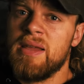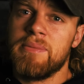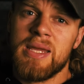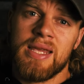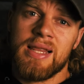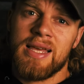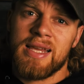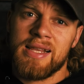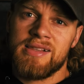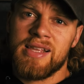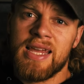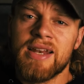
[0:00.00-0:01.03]
maybe like
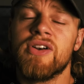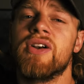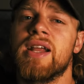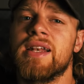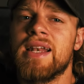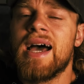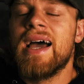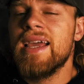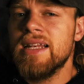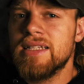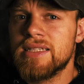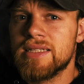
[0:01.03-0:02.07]
later at
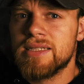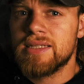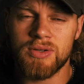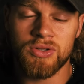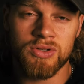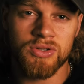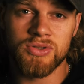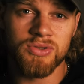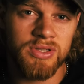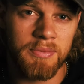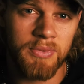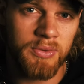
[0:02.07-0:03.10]
night, you could
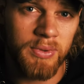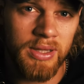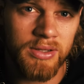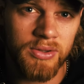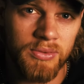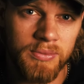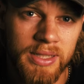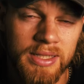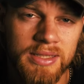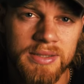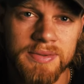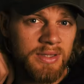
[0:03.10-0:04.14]
do something real cool with
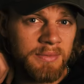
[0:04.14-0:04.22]
it.